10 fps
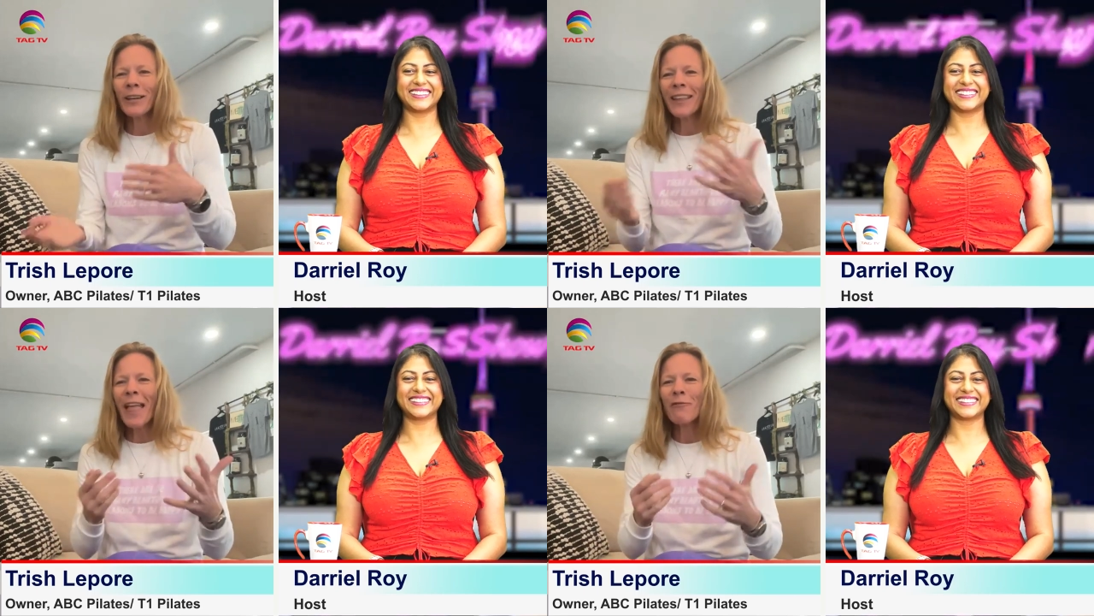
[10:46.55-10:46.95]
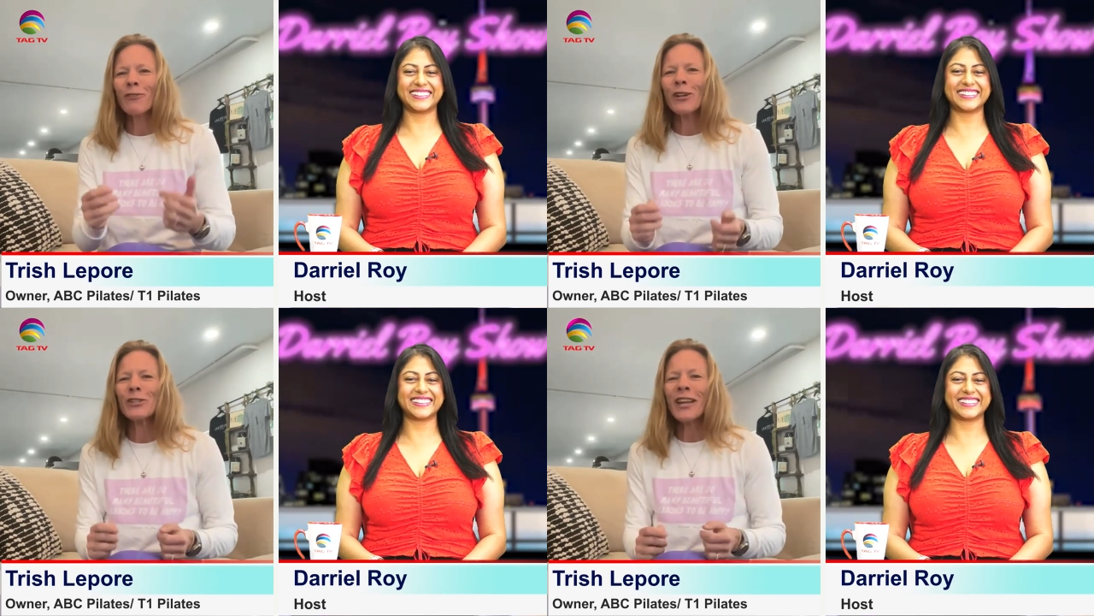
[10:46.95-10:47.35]
Speaker 1: in that
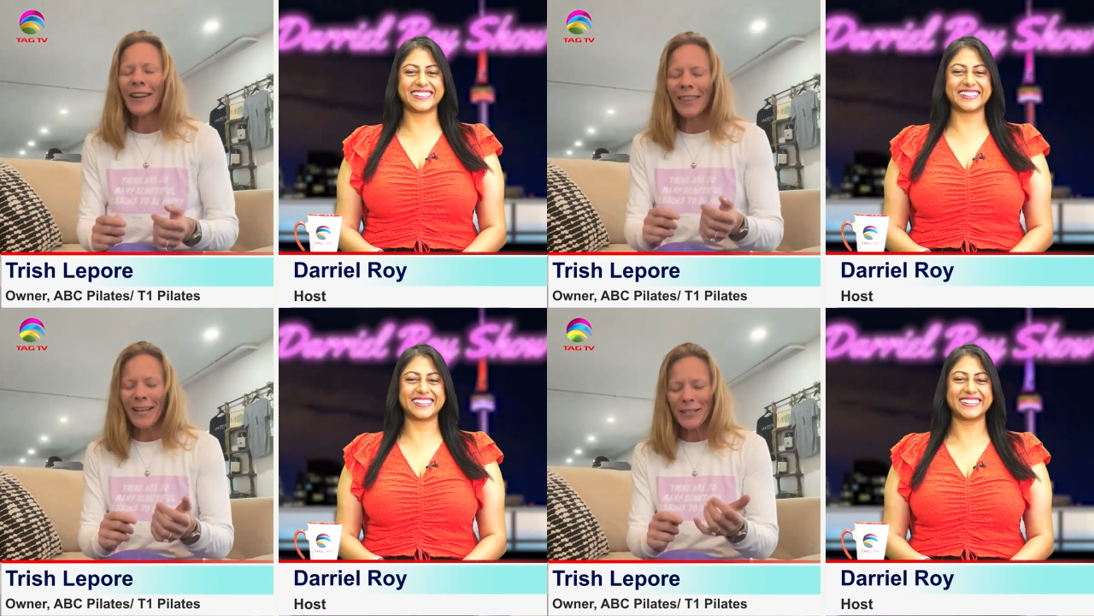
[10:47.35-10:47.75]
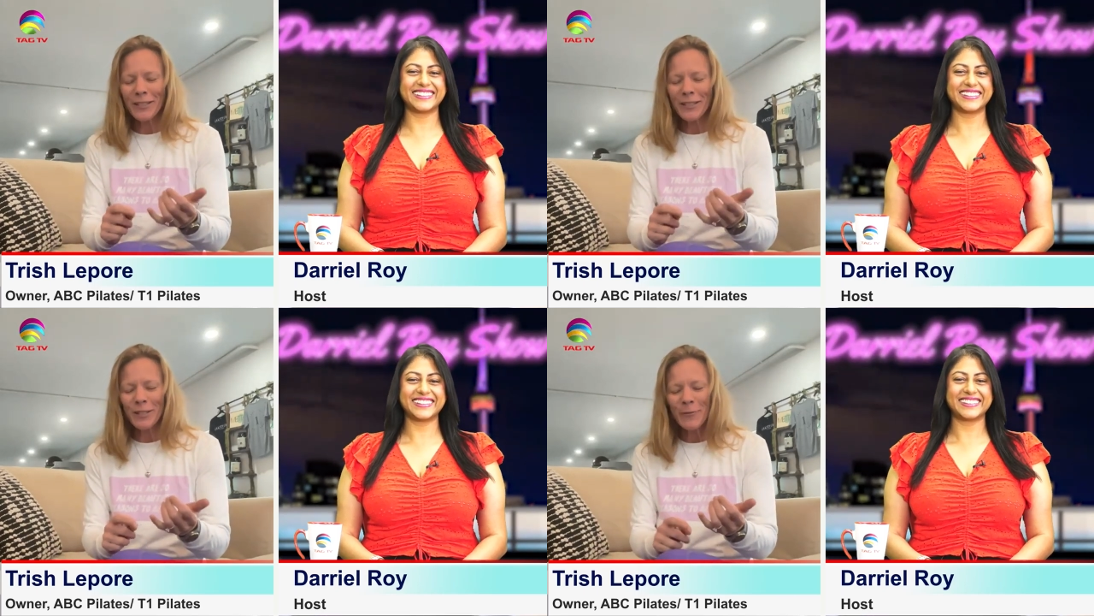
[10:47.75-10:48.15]
French side of things.
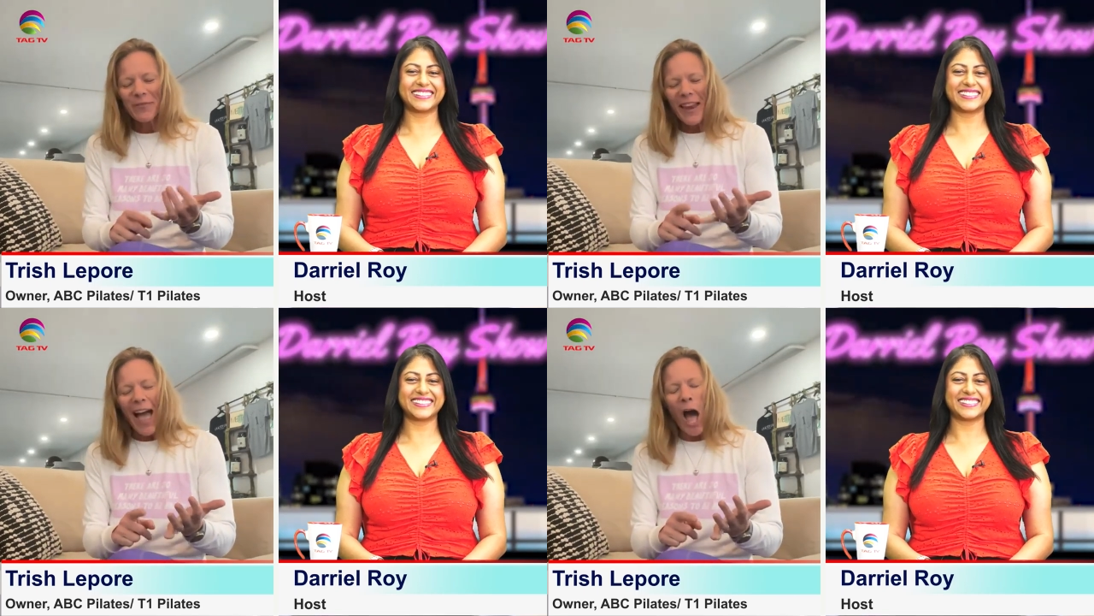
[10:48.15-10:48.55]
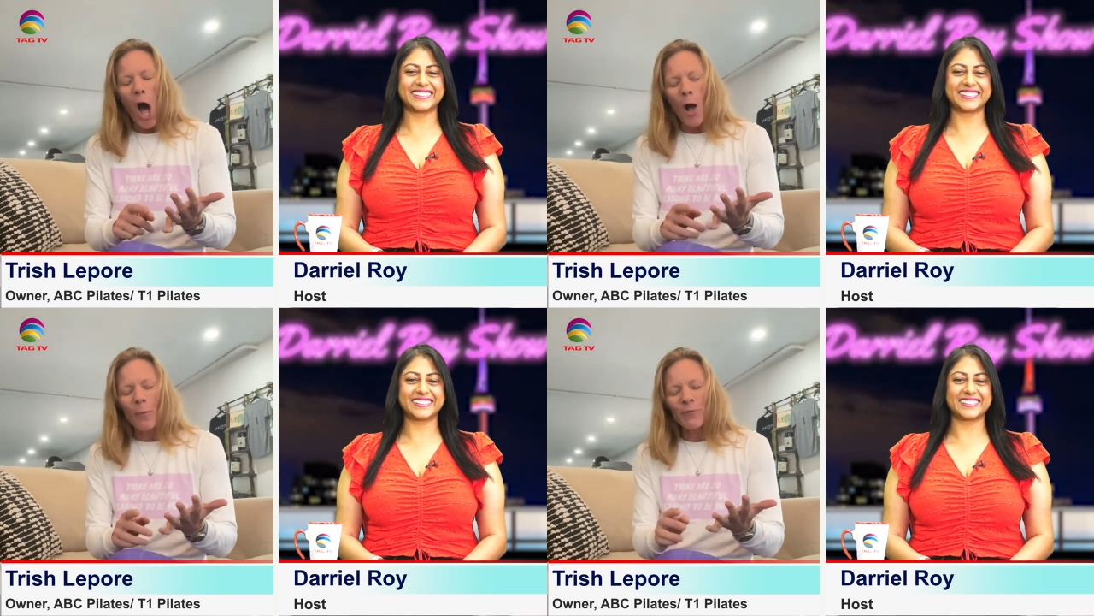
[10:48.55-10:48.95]

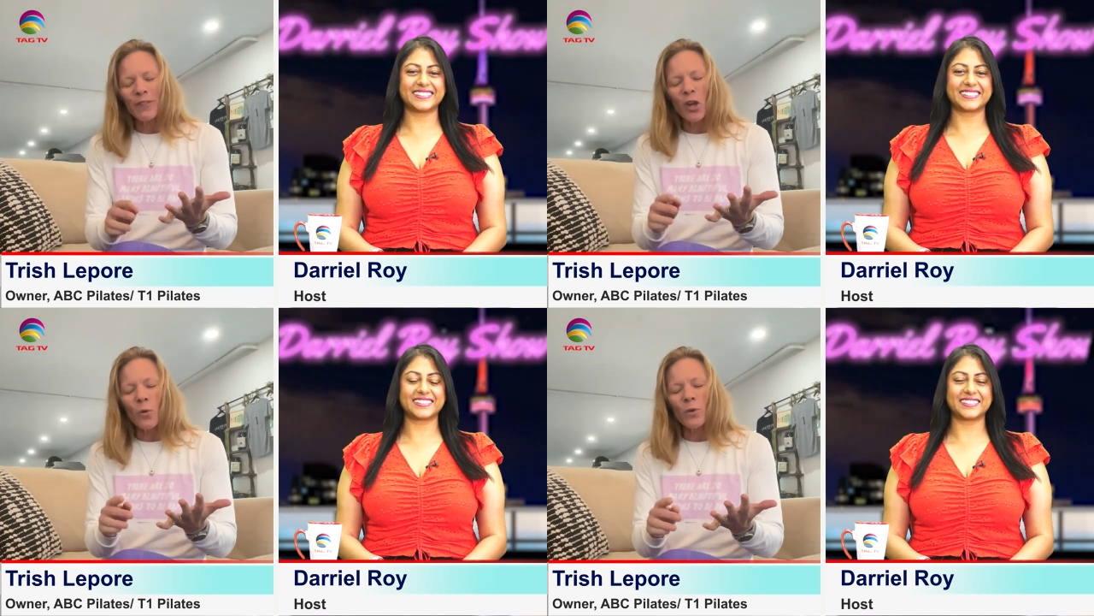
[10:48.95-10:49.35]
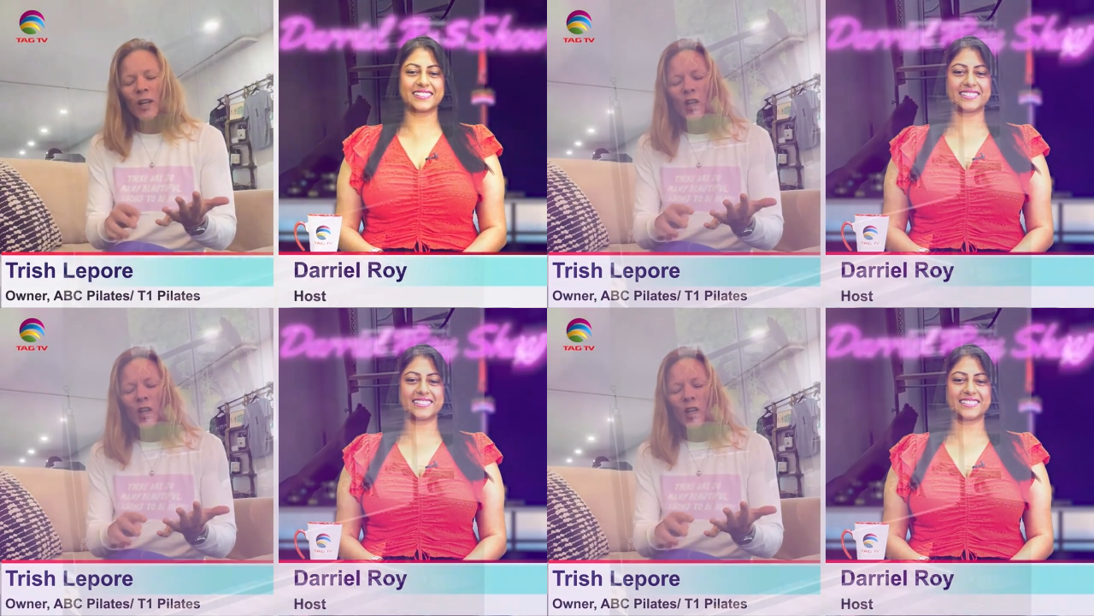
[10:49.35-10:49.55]
Um, so we're